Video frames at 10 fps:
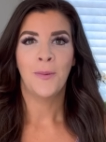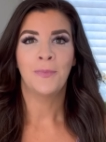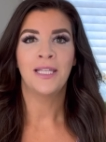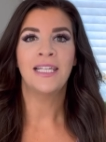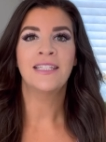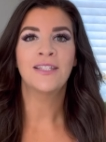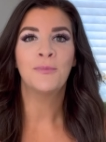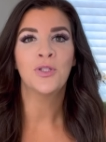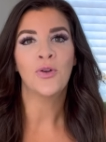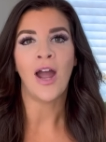Please
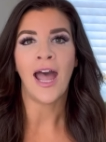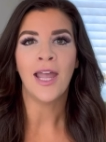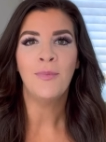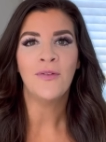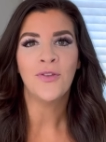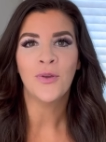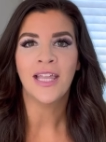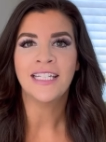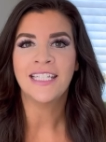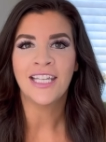subscribe if you would
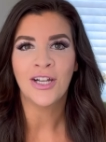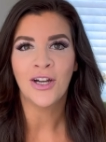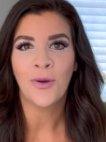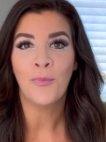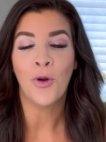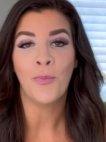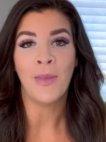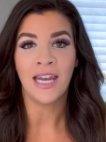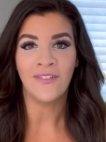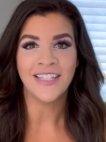like to hear more
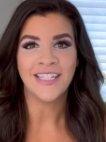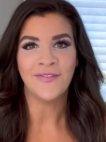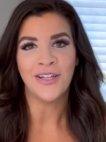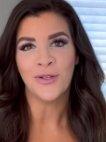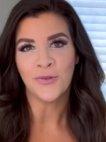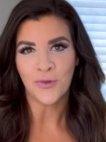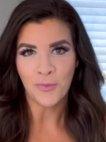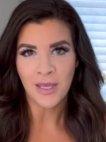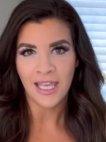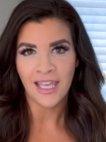manifesting videos
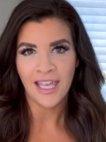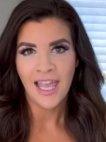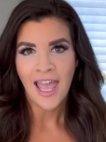from me,